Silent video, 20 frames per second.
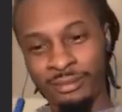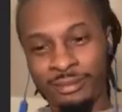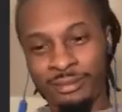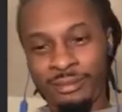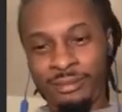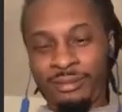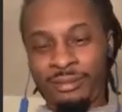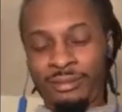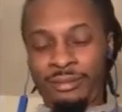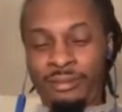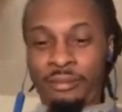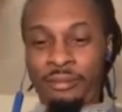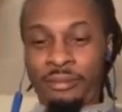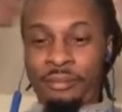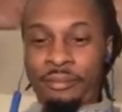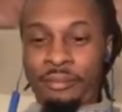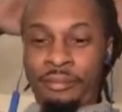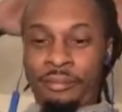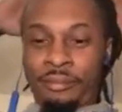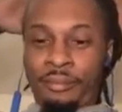
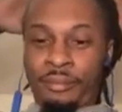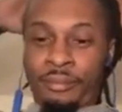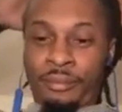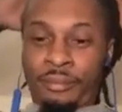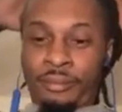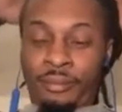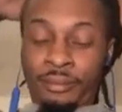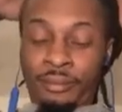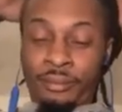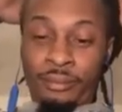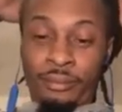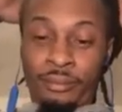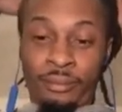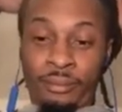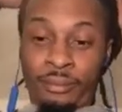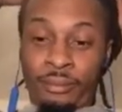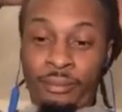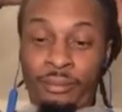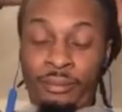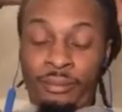
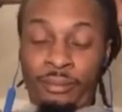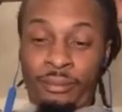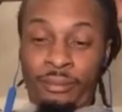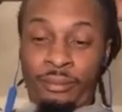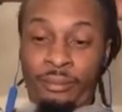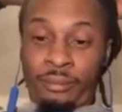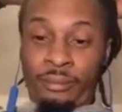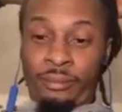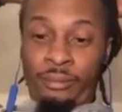No words are spoken by the person on screen.